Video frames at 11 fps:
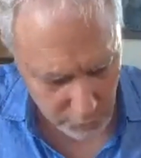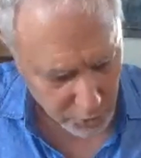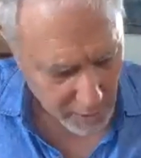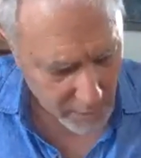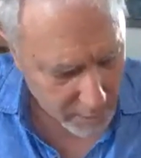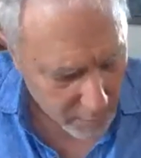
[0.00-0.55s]

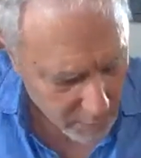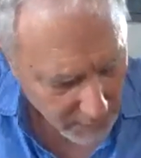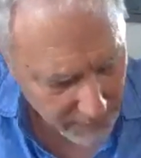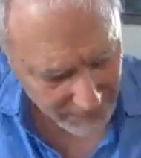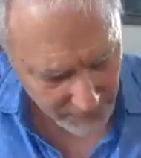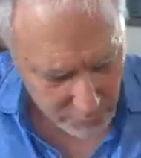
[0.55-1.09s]
chair he
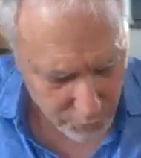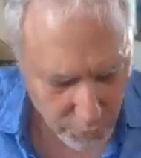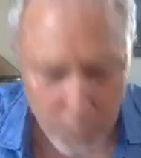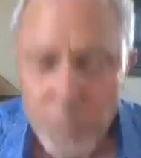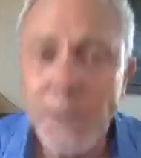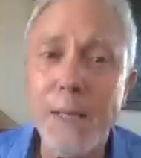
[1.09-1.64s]
clings
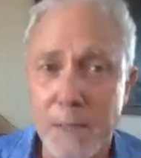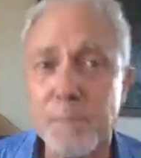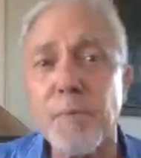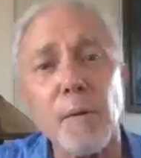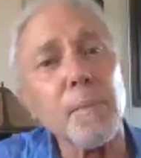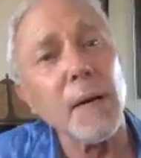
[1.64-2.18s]
to in
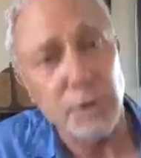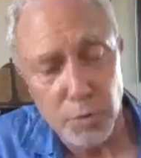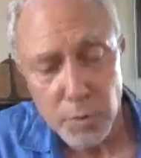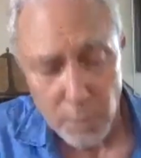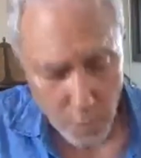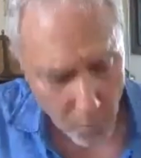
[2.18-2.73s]

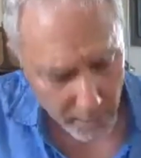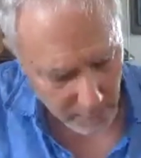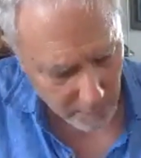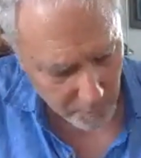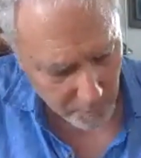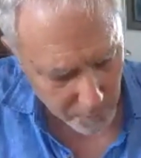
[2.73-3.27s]
perpetual quake,
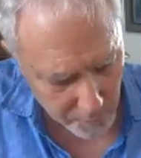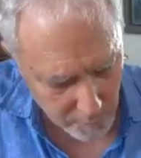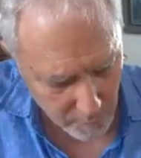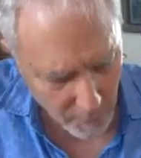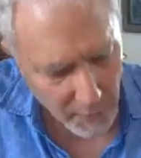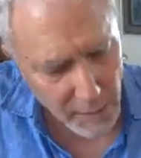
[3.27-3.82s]

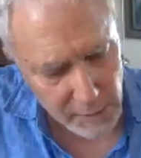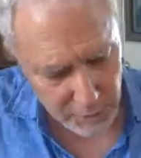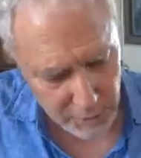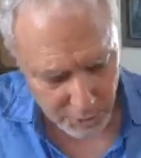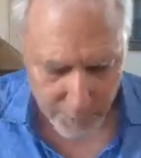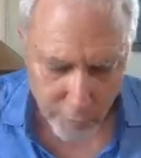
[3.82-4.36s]

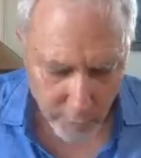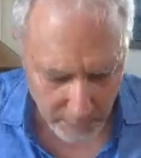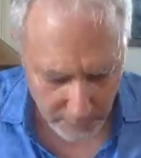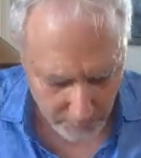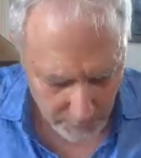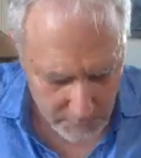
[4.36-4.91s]
shivering
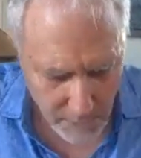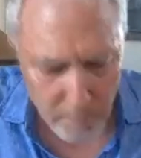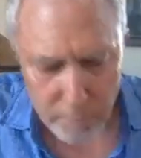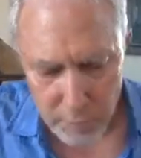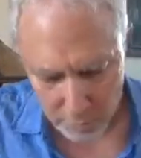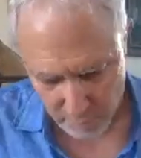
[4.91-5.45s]
in the
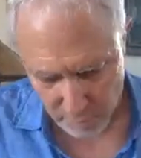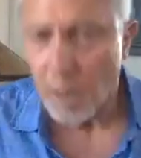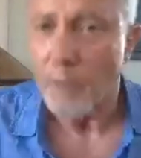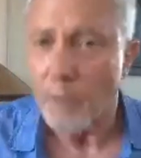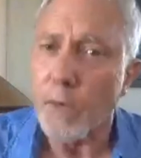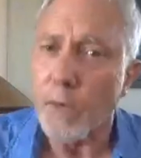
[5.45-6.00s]
trembler
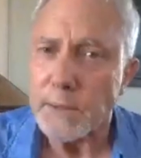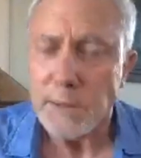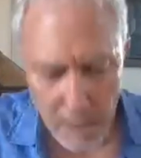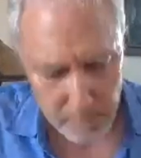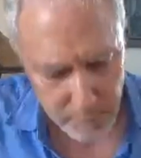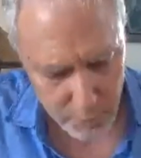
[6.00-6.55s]
of rent
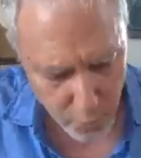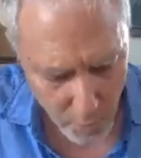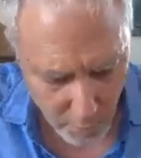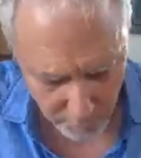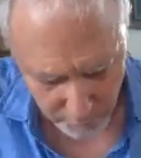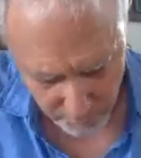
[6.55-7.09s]
times
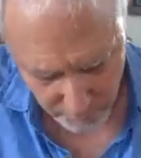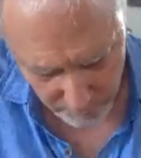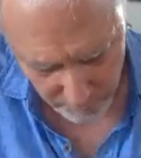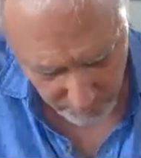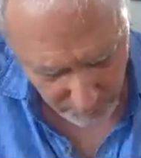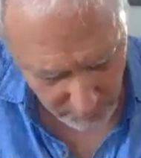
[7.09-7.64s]
12,
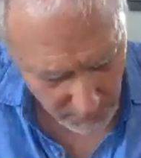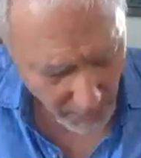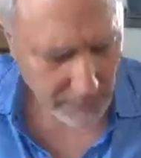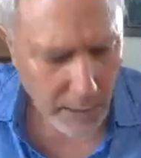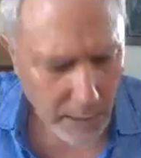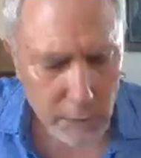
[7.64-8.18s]

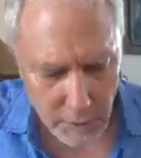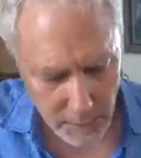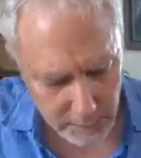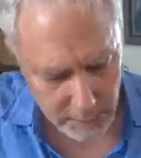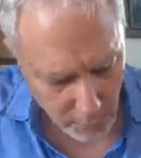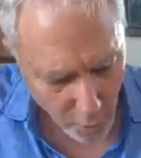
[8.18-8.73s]
and
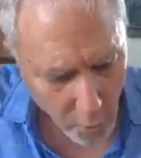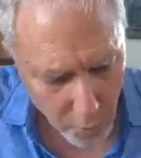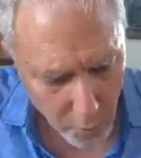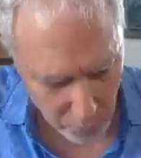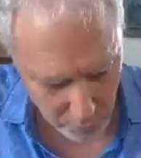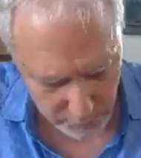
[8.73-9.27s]
calculates the
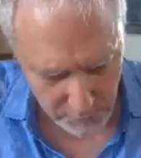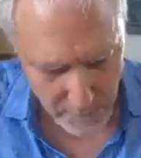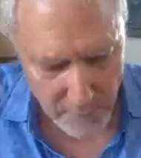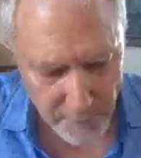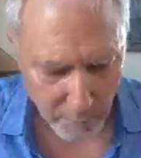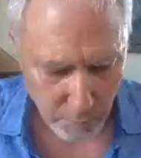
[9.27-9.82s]
holes
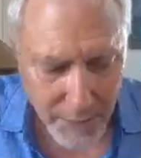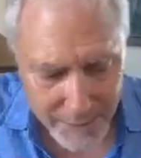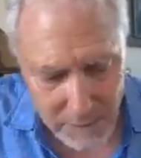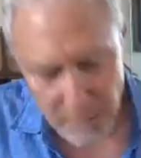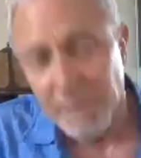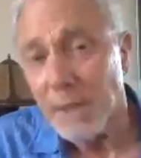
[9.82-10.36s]
that will land
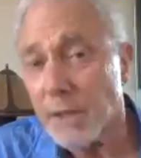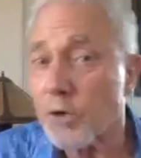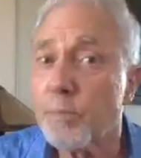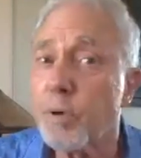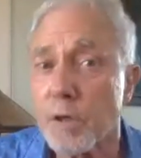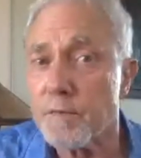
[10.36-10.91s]
him in her
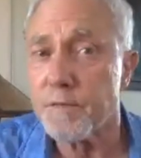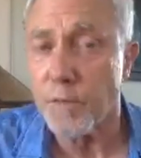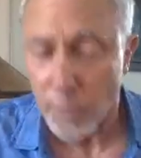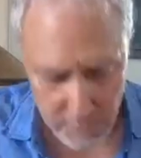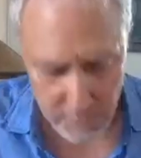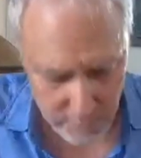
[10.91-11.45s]
book of
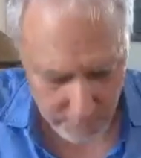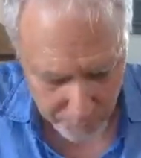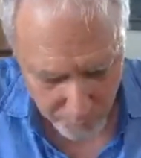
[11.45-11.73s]
voids.